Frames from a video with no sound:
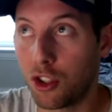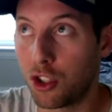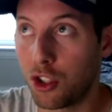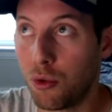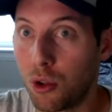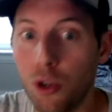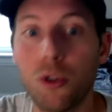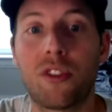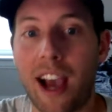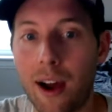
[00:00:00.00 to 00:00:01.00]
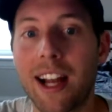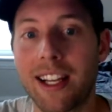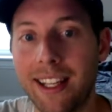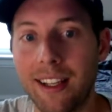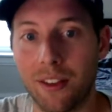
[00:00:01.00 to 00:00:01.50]
you lose out
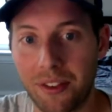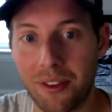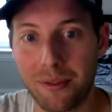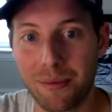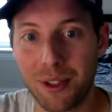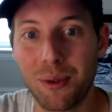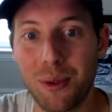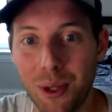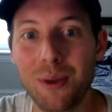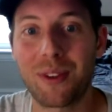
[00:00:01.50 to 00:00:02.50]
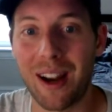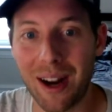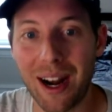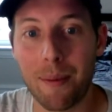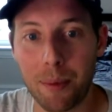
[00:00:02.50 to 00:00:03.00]
on deals. You lose out
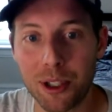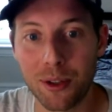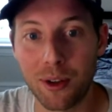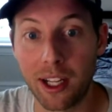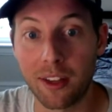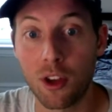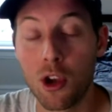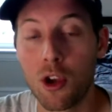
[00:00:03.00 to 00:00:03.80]
on opportunities.